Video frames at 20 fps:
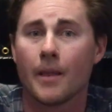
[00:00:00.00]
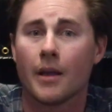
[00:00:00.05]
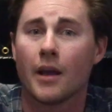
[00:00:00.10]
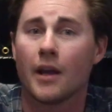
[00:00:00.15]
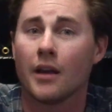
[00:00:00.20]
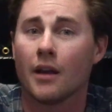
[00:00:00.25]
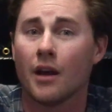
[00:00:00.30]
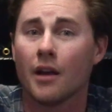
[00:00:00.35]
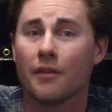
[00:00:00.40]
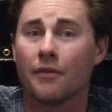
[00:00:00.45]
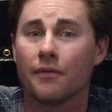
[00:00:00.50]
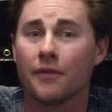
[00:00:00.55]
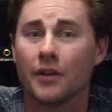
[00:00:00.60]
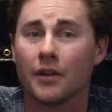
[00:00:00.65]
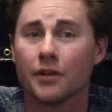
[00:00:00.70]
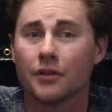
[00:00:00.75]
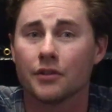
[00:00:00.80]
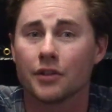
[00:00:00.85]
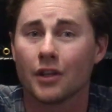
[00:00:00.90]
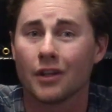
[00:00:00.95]
Ayanna
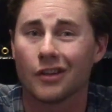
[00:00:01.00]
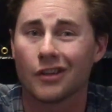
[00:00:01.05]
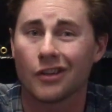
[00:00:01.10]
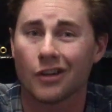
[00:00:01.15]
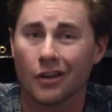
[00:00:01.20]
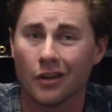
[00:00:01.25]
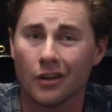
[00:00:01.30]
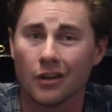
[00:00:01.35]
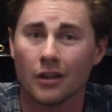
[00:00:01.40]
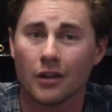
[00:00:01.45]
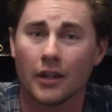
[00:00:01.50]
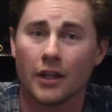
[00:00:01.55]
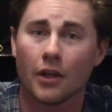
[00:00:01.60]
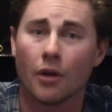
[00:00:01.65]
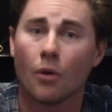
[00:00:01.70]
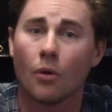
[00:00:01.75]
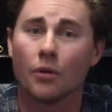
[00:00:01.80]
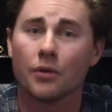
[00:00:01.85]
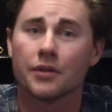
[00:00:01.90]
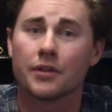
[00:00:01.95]
Fields currently
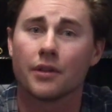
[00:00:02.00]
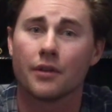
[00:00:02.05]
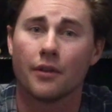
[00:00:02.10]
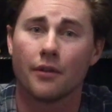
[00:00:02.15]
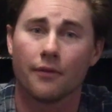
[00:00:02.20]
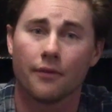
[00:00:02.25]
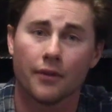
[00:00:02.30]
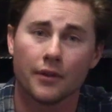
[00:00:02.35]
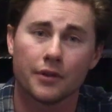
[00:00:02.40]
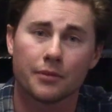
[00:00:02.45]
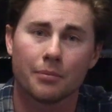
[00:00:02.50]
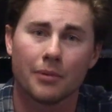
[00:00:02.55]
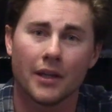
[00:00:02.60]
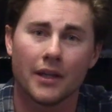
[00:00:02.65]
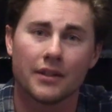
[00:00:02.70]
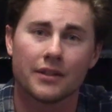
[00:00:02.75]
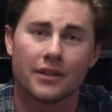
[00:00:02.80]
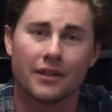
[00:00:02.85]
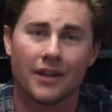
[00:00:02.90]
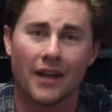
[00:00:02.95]
holds the first
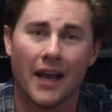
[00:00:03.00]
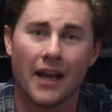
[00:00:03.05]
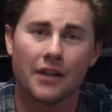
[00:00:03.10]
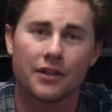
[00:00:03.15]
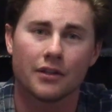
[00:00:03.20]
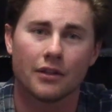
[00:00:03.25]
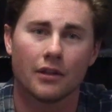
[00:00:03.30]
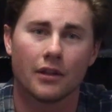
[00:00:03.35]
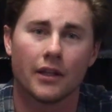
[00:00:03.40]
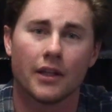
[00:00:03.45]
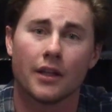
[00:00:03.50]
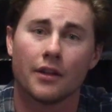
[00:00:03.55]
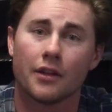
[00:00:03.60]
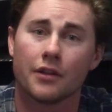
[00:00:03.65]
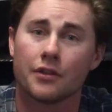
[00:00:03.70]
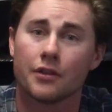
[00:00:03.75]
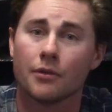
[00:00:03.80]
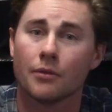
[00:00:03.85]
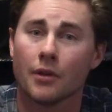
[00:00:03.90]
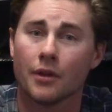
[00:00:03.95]
place nationally in the
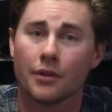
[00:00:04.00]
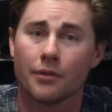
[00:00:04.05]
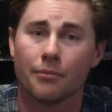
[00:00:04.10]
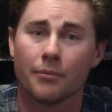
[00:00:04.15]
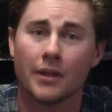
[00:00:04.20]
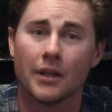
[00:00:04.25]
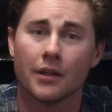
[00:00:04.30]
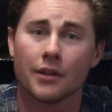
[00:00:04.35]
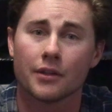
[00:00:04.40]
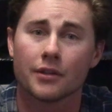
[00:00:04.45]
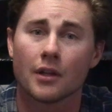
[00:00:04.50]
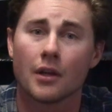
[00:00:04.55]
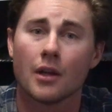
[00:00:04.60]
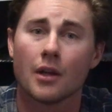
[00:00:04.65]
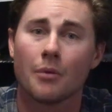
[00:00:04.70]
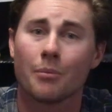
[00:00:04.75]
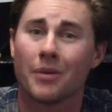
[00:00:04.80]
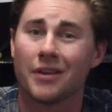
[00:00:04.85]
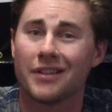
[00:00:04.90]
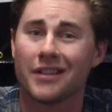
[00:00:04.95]
200 meters,
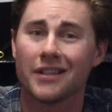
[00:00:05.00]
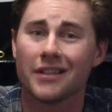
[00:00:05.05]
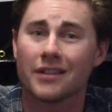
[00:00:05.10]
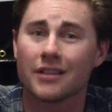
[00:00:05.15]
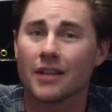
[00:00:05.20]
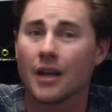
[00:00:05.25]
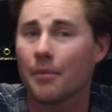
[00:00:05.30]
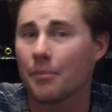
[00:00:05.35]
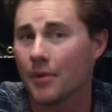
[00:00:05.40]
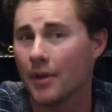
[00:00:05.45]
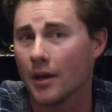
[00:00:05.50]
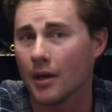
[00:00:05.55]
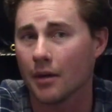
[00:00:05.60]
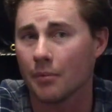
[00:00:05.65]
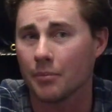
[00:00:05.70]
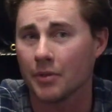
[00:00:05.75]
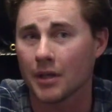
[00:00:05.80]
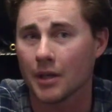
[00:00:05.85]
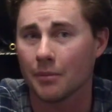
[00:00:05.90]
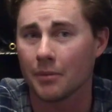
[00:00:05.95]
but didn't stop there,
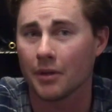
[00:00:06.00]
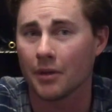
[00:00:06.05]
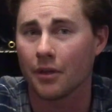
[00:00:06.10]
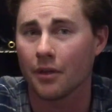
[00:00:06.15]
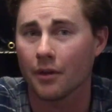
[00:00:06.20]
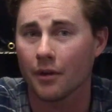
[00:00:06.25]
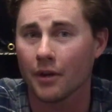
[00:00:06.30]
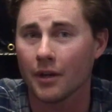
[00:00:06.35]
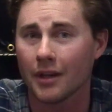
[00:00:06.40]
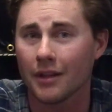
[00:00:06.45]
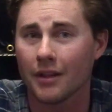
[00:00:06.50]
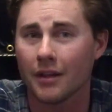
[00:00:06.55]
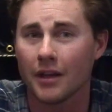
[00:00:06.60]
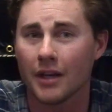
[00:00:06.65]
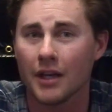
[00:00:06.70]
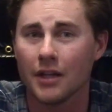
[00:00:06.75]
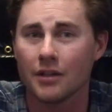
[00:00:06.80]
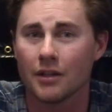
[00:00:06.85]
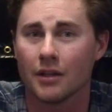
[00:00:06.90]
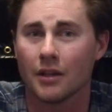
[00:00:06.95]
becoming 3rd in the
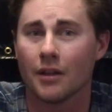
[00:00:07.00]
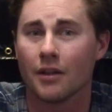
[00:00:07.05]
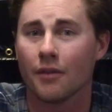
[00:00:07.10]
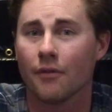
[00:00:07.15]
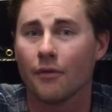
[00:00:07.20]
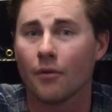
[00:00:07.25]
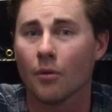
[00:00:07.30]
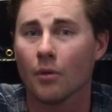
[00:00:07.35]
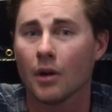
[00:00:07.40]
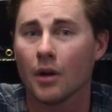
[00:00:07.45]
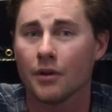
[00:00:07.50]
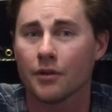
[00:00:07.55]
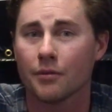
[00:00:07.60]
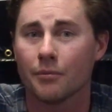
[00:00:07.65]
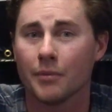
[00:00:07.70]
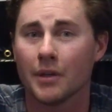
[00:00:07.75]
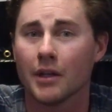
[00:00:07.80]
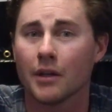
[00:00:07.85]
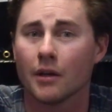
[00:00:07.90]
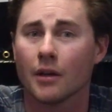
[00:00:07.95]
nation in the 400
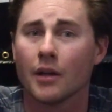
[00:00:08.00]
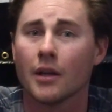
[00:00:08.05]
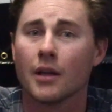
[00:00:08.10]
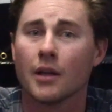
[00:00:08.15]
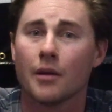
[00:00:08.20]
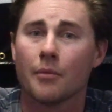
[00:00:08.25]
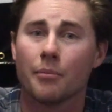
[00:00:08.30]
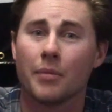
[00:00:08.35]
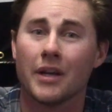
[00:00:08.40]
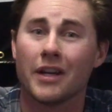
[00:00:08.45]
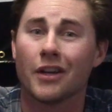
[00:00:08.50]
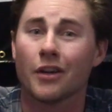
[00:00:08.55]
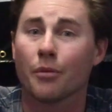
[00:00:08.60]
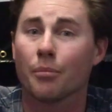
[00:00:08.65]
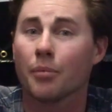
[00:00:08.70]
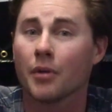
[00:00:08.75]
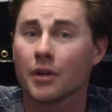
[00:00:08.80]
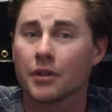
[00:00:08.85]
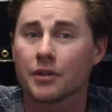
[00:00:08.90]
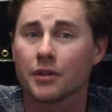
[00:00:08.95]
meter, beating her
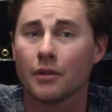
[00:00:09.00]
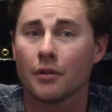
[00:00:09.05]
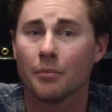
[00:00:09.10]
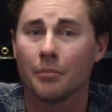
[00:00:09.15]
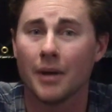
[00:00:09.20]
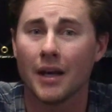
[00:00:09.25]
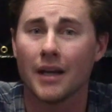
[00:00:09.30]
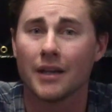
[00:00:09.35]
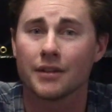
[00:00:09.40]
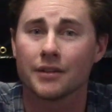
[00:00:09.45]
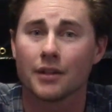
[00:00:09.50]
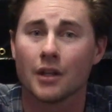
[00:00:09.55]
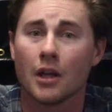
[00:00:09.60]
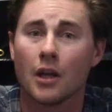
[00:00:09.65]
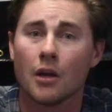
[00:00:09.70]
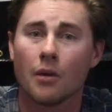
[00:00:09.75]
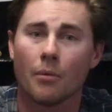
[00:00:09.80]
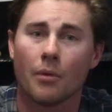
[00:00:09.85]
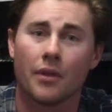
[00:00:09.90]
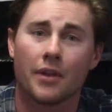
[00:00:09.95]
personal best
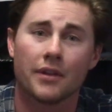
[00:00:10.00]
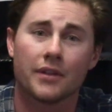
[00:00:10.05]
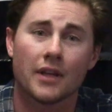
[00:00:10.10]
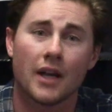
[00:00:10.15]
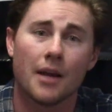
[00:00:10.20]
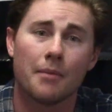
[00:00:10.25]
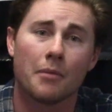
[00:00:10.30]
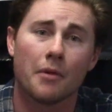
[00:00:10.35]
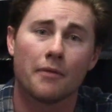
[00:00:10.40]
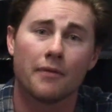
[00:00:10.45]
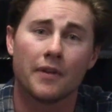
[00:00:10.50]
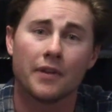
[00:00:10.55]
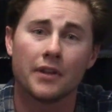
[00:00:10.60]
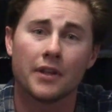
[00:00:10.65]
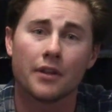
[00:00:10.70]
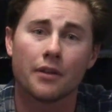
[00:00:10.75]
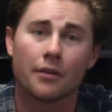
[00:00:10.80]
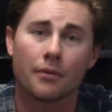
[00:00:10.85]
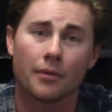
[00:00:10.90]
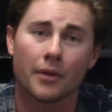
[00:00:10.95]
with a time of
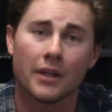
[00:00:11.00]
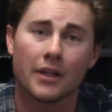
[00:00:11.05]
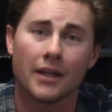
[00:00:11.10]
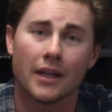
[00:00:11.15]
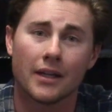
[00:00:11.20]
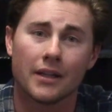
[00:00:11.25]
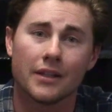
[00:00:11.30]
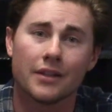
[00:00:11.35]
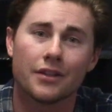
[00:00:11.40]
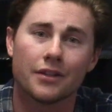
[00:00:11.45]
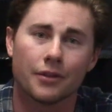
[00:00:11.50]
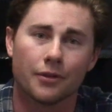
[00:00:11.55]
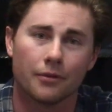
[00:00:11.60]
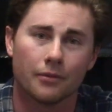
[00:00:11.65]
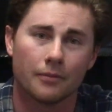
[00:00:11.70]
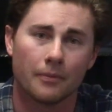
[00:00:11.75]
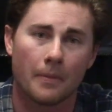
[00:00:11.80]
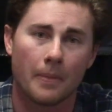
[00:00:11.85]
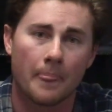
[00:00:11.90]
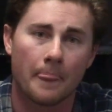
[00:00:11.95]

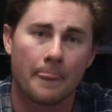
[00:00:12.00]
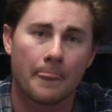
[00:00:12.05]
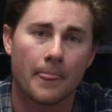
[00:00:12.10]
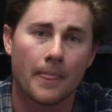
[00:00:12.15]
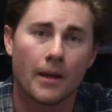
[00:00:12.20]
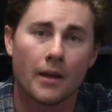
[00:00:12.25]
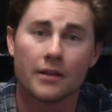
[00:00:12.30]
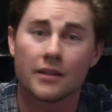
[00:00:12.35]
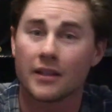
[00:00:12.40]
53.92.